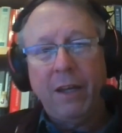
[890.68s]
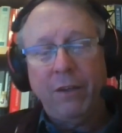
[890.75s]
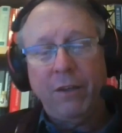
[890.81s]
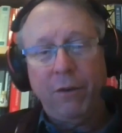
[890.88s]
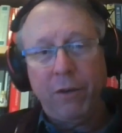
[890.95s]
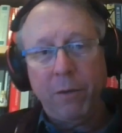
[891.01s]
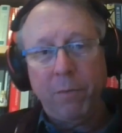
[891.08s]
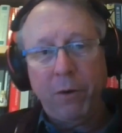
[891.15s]

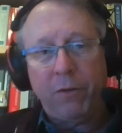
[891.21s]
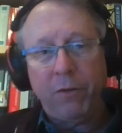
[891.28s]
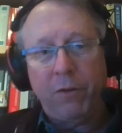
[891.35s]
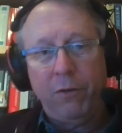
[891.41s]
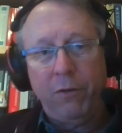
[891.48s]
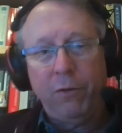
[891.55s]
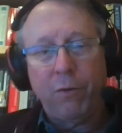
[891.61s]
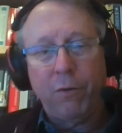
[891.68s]
you can both
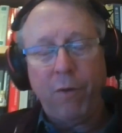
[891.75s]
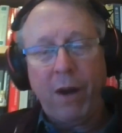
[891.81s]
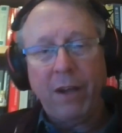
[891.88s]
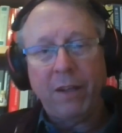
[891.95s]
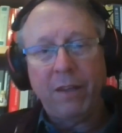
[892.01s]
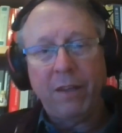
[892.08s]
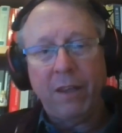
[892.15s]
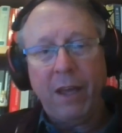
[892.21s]
do the
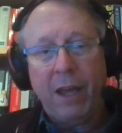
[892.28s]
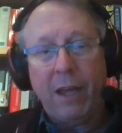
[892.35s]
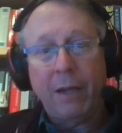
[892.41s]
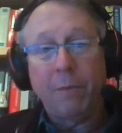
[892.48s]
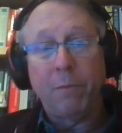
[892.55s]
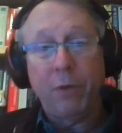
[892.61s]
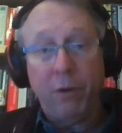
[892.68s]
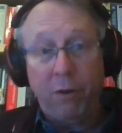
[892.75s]
right thing but